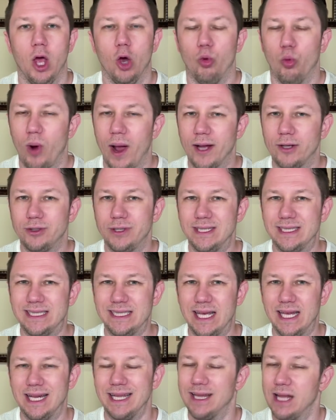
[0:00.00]
We're actually
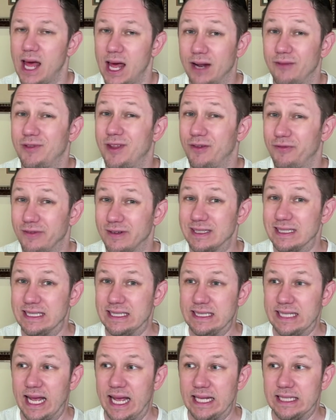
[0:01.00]
seeing a lot of different
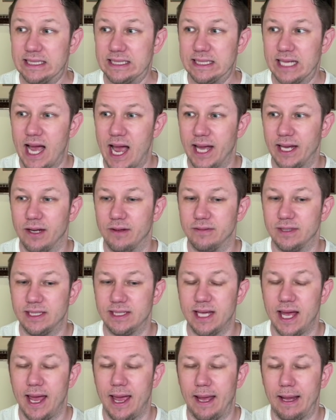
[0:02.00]
states kind of
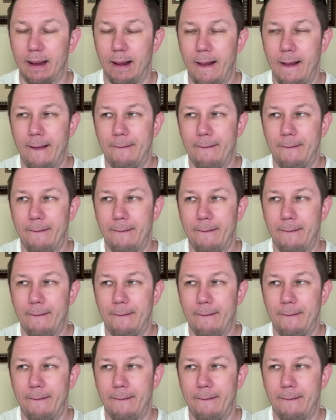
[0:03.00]
say,